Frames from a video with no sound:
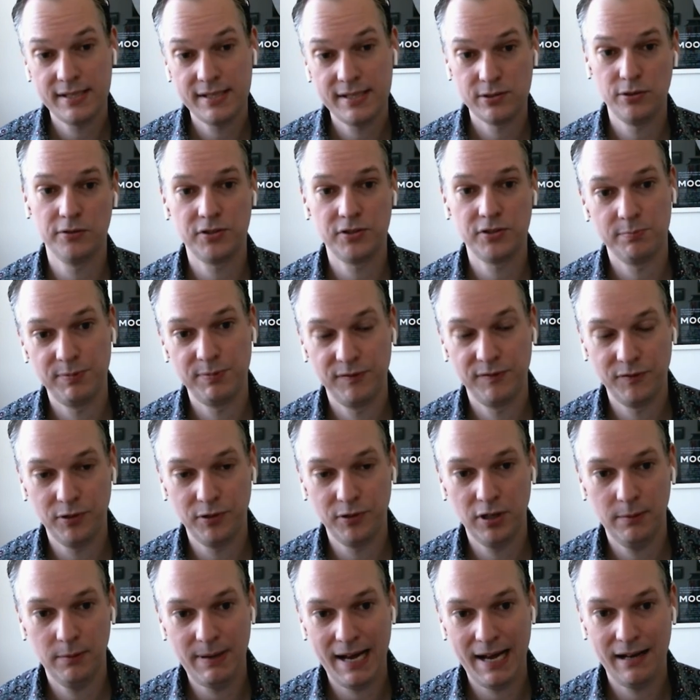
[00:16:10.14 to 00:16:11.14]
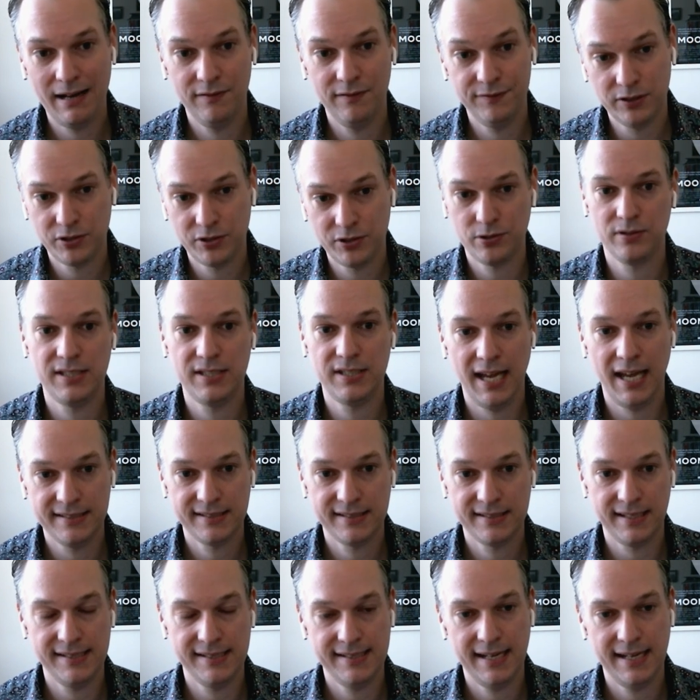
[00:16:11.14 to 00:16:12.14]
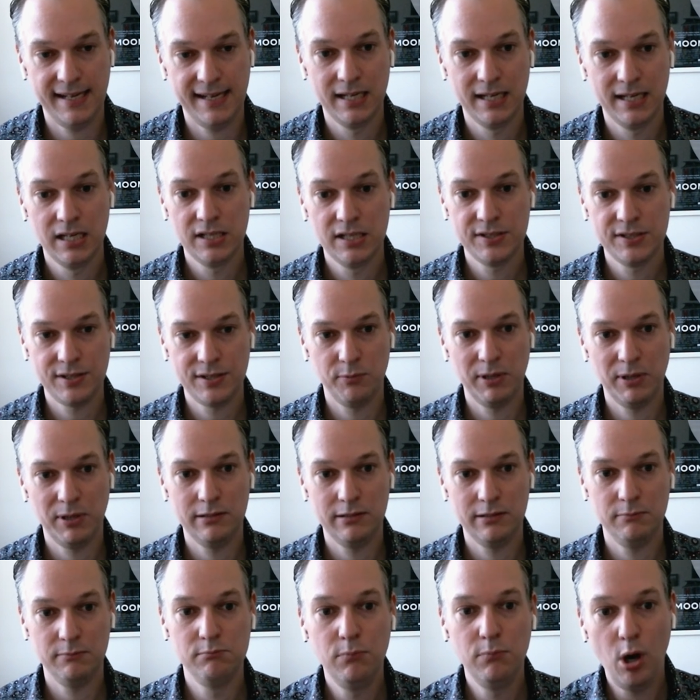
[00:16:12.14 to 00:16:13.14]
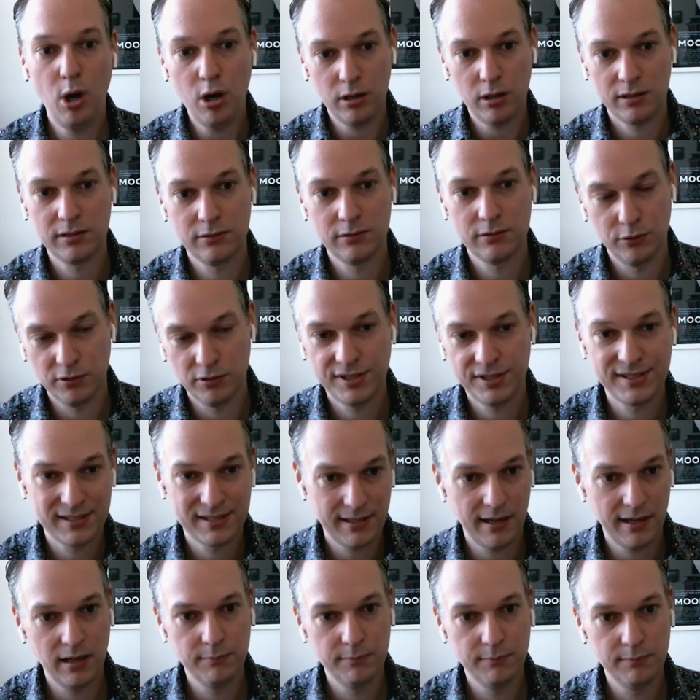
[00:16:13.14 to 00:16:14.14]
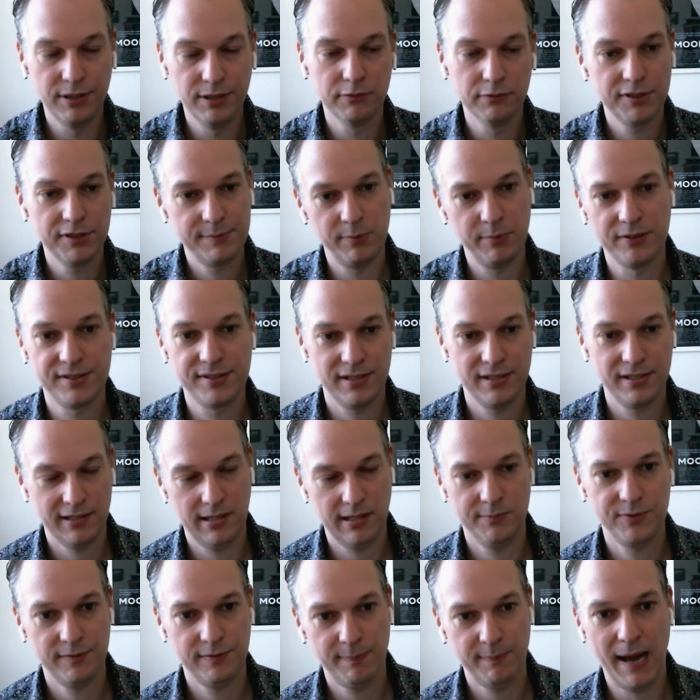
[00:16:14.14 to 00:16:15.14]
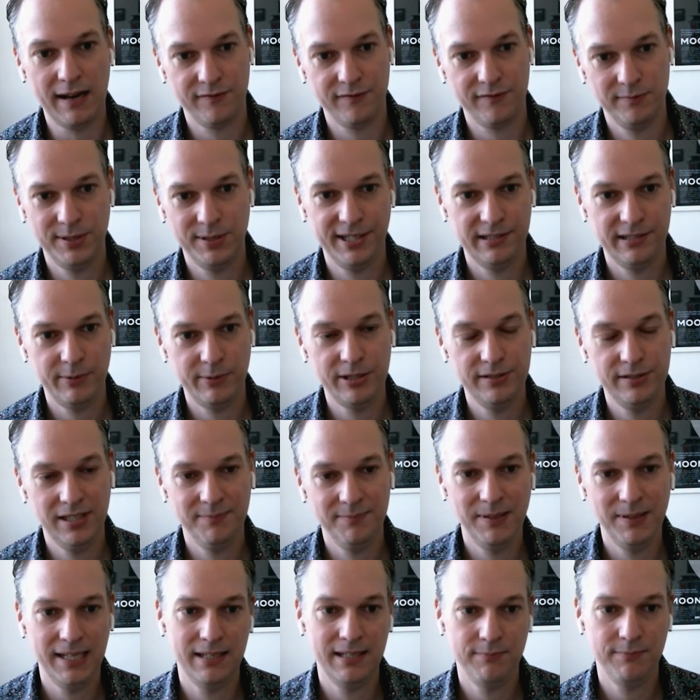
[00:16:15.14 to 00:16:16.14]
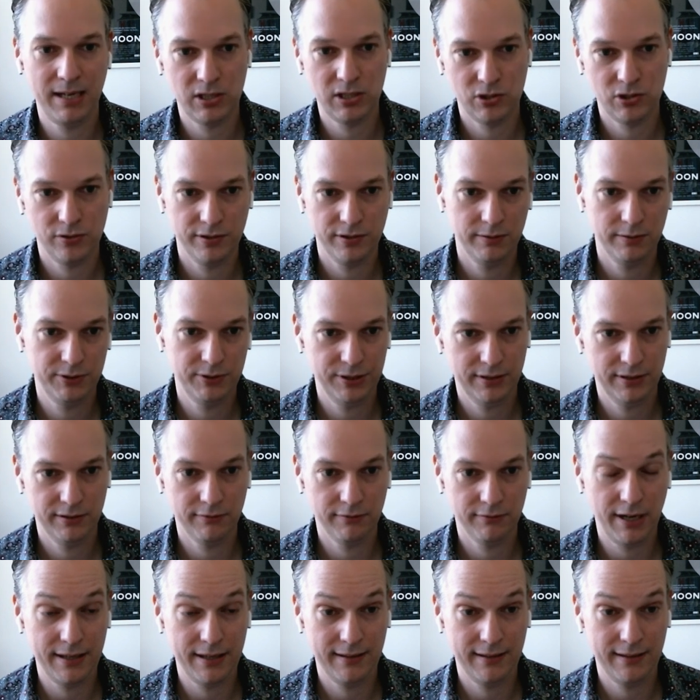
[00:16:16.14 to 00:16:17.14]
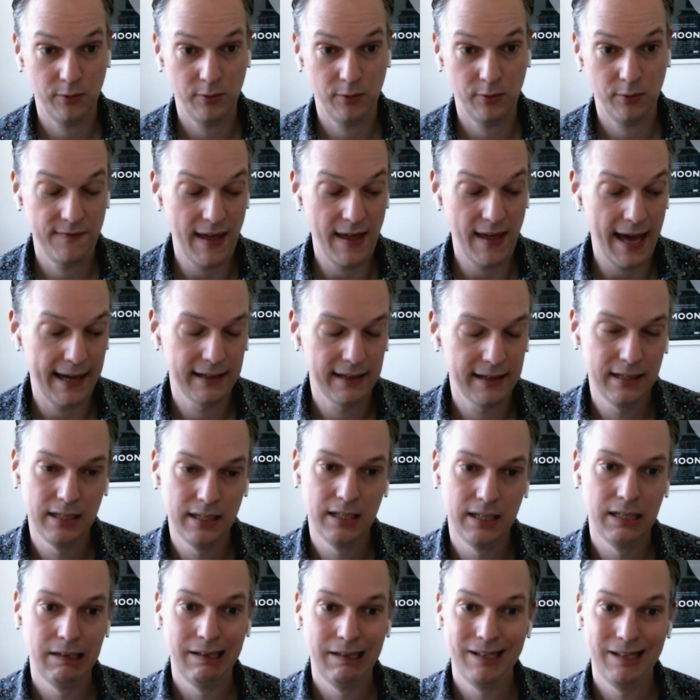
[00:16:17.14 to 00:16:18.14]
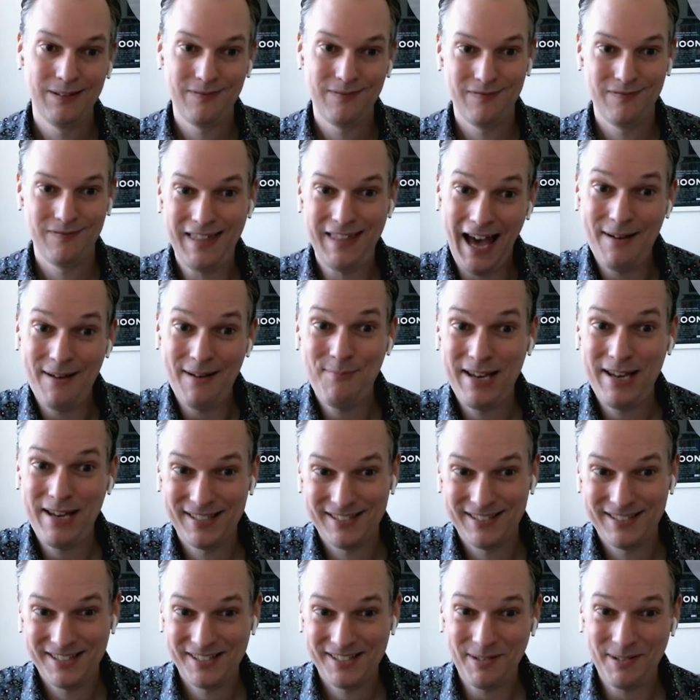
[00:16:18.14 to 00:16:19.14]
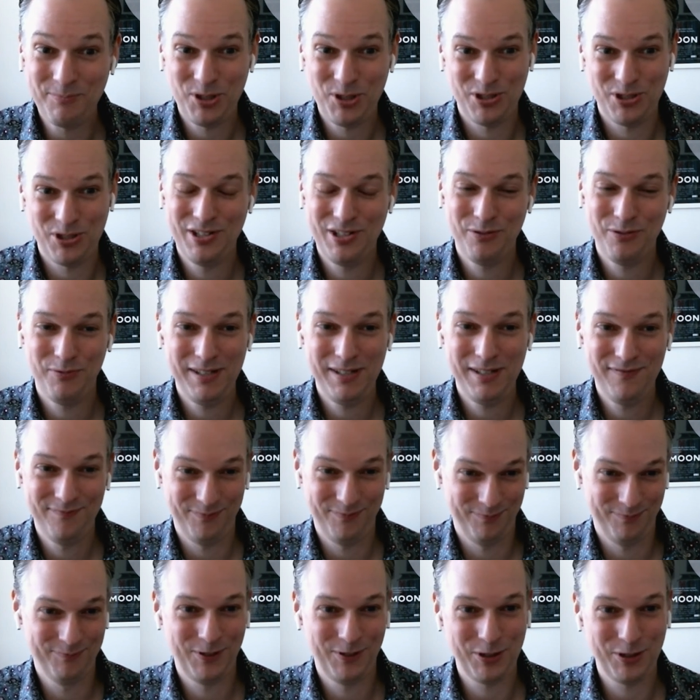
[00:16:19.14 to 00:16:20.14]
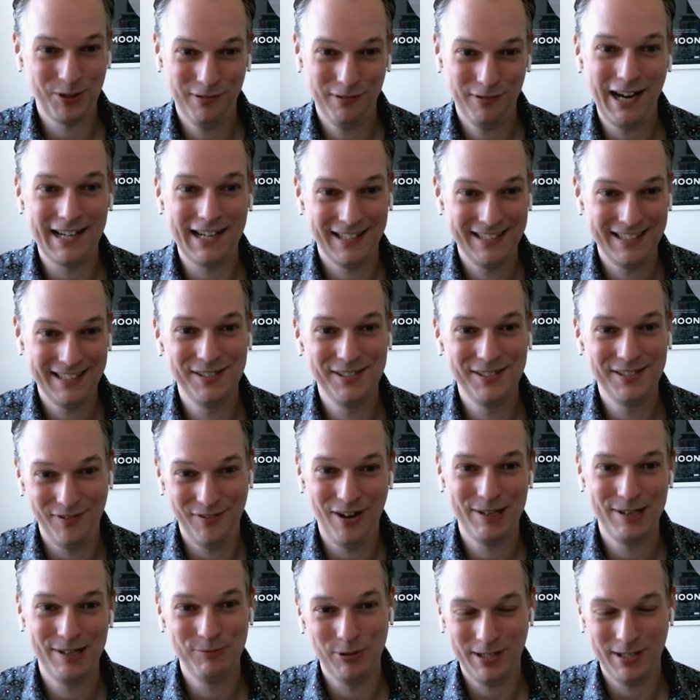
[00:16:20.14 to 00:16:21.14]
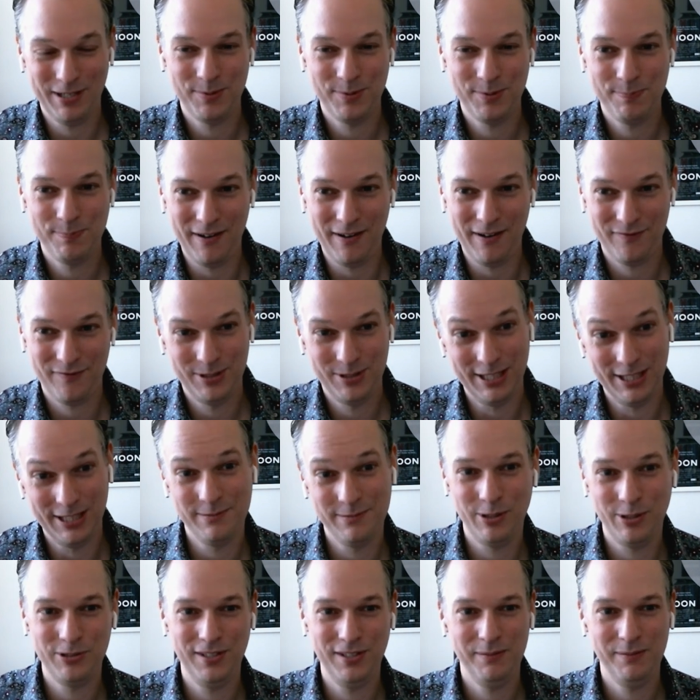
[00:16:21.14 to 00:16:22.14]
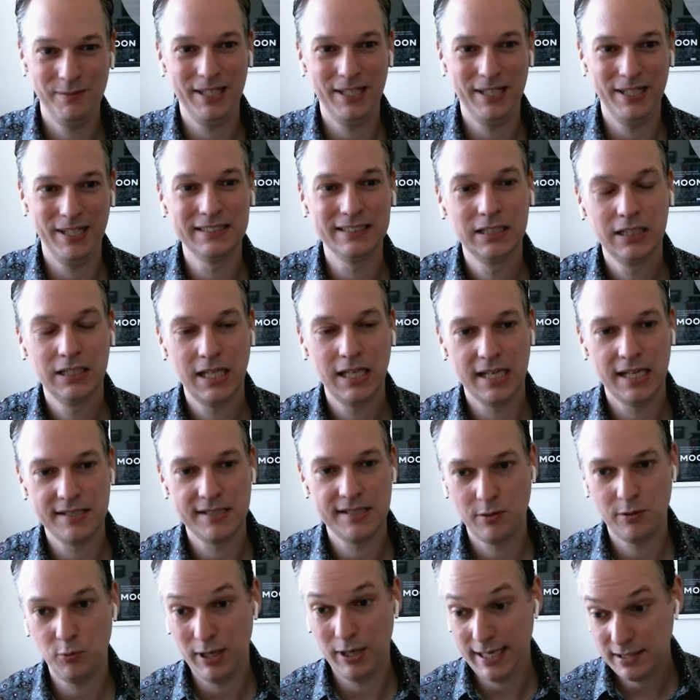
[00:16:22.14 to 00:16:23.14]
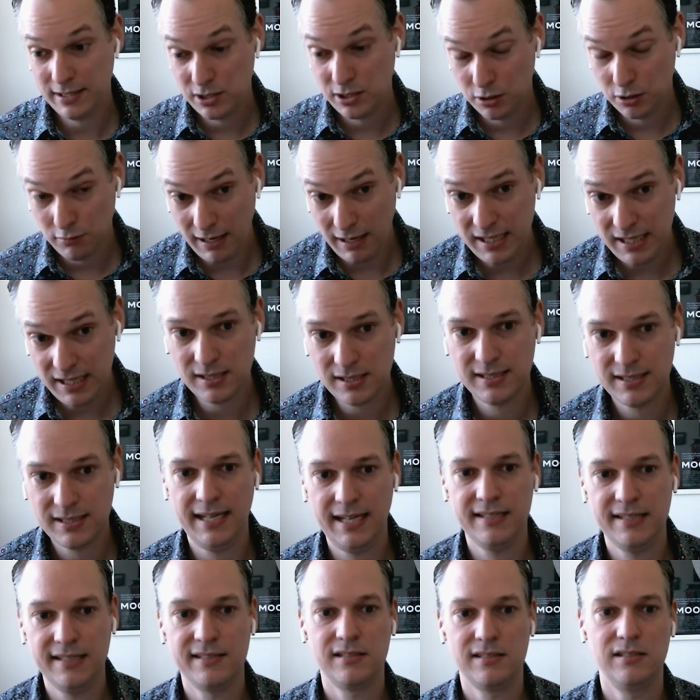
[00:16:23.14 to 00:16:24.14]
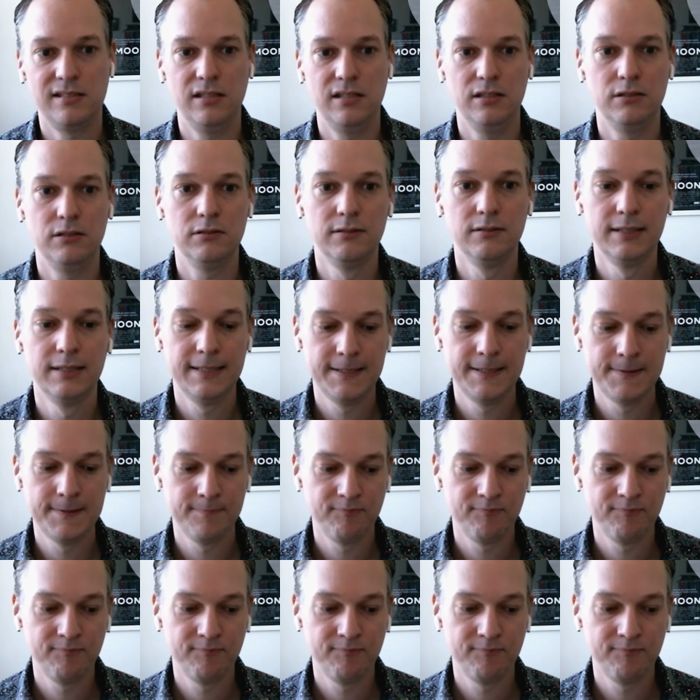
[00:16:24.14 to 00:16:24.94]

when I talked before about functional tests, I said, so we're going to mock or stub the response that comes back from DynamoDB and make sure that we're doing the right thing with that. That makes an assumption that we correctly define what comes back from DynamoDB. And so what integration tests do